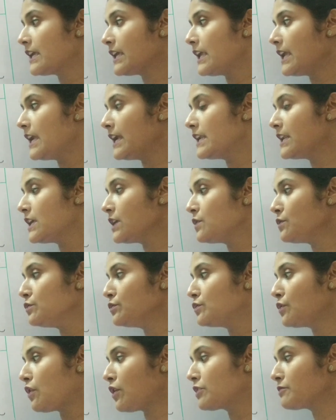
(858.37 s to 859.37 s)

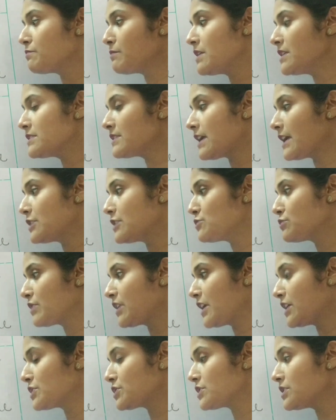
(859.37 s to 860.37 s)
EDU dot means
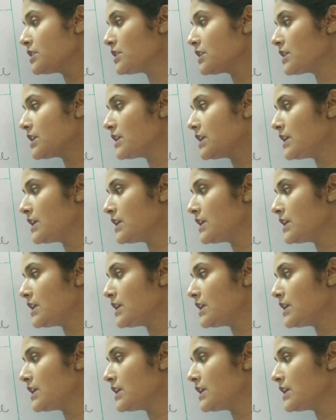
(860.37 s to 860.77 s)
education.